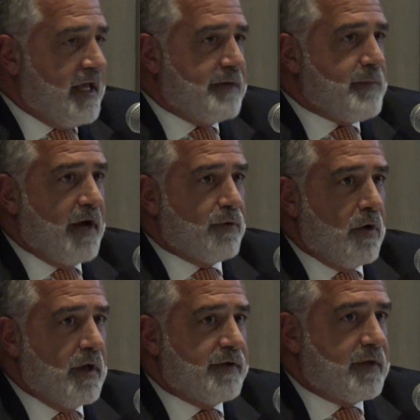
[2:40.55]
in my
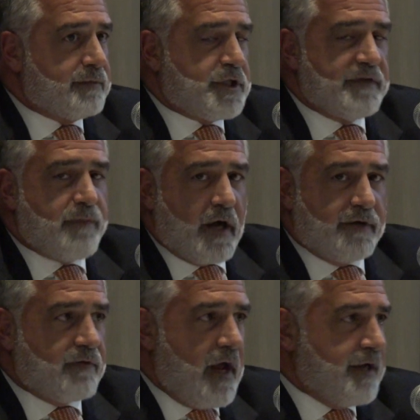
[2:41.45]
role as a chief
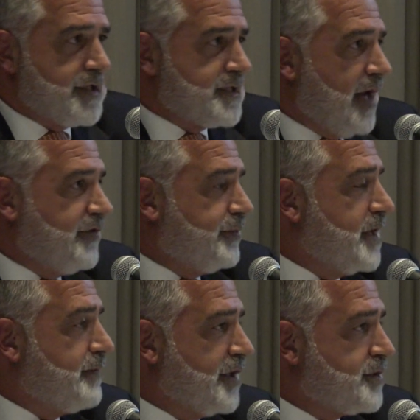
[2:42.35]
market strategist, I
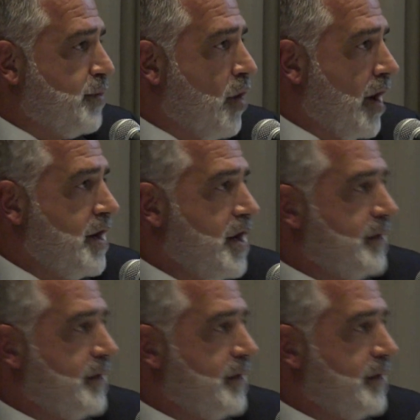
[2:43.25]
speak much more